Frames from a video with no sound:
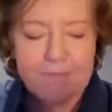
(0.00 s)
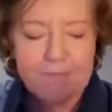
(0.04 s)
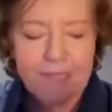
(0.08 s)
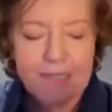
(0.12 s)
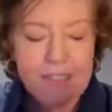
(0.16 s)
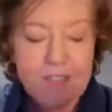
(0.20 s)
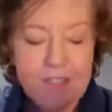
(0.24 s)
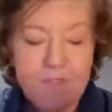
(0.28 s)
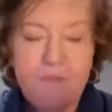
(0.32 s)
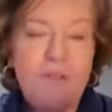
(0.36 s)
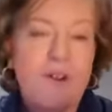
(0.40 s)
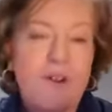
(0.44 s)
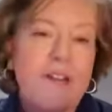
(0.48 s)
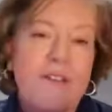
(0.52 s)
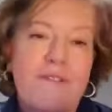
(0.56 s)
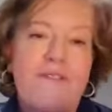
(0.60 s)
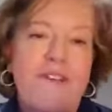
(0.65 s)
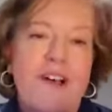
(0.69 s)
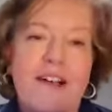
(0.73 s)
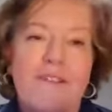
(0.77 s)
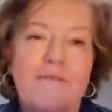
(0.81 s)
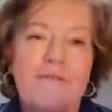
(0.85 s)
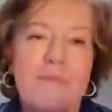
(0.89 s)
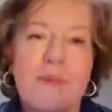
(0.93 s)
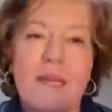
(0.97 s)
it's
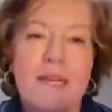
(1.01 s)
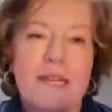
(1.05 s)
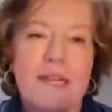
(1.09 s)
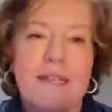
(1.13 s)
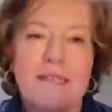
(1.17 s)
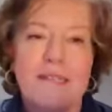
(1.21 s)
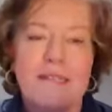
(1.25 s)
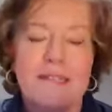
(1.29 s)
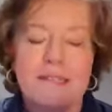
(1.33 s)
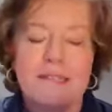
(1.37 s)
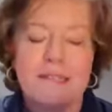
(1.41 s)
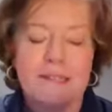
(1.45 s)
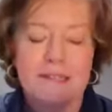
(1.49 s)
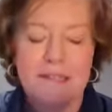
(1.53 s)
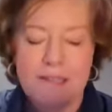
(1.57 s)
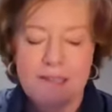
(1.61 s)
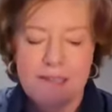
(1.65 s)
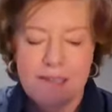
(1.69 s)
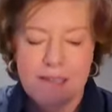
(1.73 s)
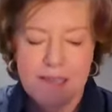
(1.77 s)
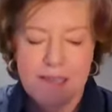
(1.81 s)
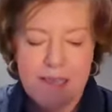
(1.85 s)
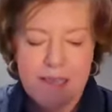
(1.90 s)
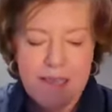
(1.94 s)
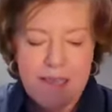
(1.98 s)
45 minutes. And
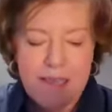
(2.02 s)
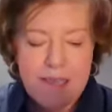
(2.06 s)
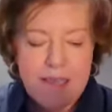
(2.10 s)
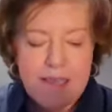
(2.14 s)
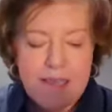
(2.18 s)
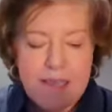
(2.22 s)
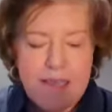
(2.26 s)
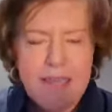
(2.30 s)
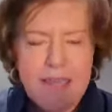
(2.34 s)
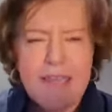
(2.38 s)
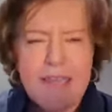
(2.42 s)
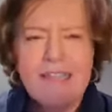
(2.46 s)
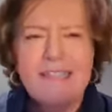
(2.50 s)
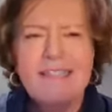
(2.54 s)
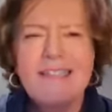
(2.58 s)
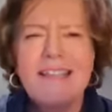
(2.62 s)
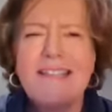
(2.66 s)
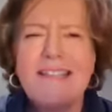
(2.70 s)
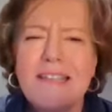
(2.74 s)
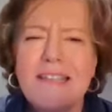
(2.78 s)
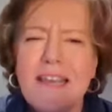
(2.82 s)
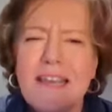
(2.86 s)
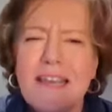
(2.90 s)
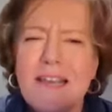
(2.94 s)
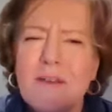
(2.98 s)
he
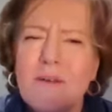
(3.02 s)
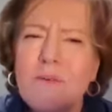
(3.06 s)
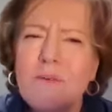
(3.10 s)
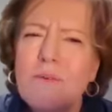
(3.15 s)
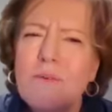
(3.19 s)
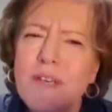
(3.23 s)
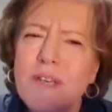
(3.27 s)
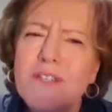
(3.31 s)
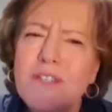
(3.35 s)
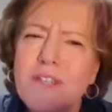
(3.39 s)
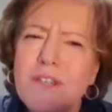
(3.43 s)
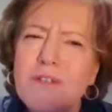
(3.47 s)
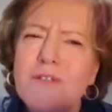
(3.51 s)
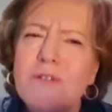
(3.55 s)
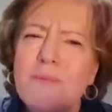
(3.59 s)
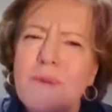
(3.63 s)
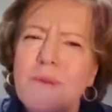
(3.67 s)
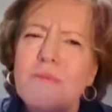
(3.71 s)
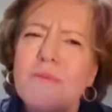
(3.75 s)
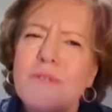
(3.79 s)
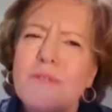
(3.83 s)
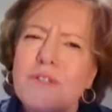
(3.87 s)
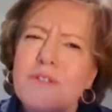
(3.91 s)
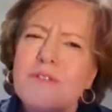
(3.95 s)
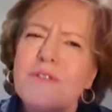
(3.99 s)
says, excuse
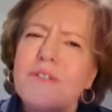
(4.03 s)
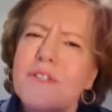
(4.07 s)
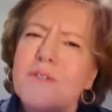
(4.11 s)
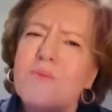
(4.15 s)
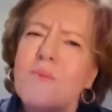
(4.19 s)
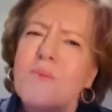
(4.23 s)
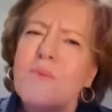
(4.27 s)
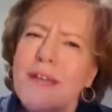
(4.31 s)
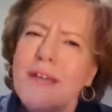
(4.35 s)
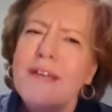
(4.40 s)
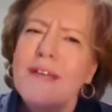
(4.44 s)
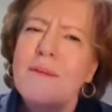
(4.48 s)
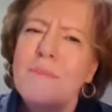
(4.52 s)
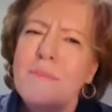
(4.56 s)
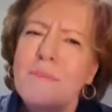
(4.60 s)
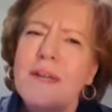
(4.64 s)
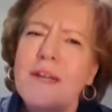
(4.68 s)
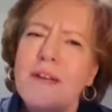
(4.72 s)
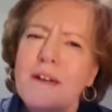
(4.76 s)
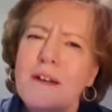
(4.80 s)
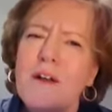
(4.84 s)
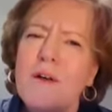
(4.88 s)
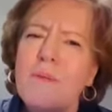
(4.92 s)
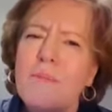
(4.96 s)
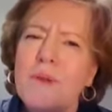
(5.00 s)
me, would you just wait a
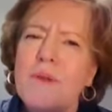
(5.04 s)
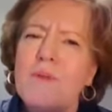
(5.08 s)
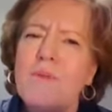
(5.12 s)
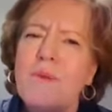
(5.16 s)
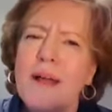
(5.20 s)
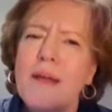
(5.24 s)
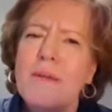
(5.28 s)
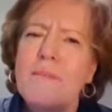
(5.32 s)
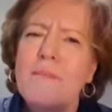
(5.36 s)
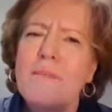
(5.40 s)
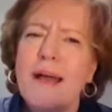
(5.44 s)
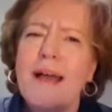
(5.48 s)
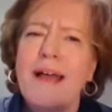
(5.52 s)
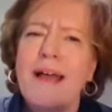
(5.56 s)
minute? I'll be right